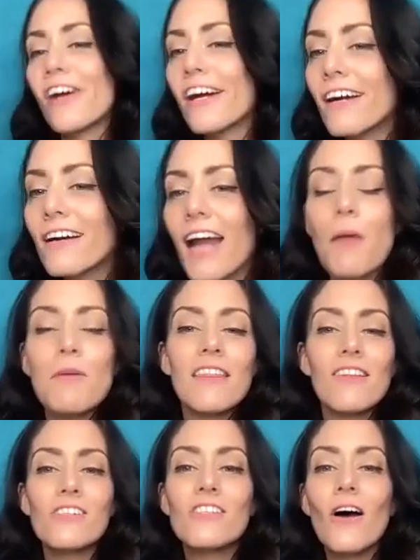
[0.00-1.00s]
Actually. I mean,
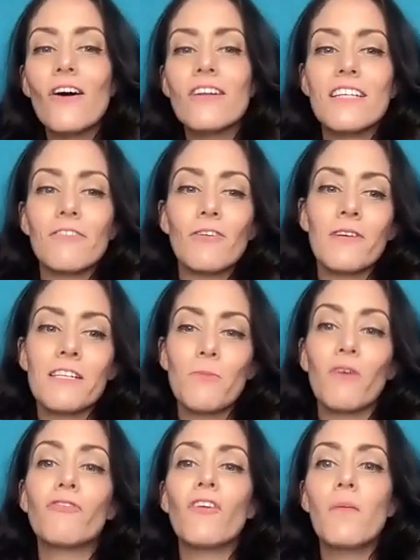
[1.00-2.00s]
there's all different ones,
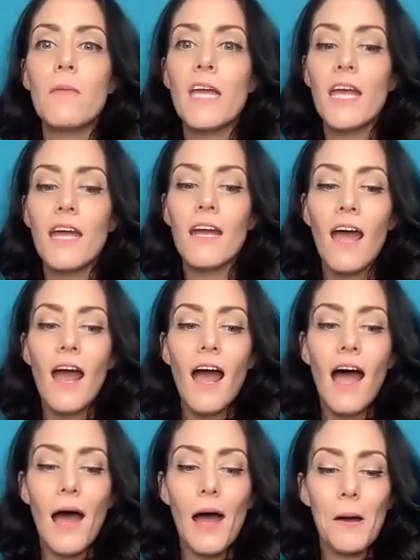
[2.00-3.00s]
but for me,
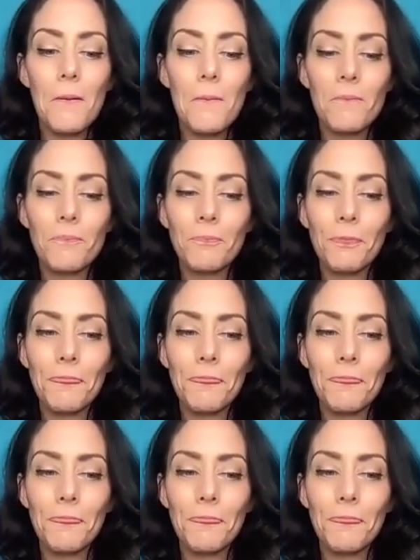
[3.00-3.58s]
um,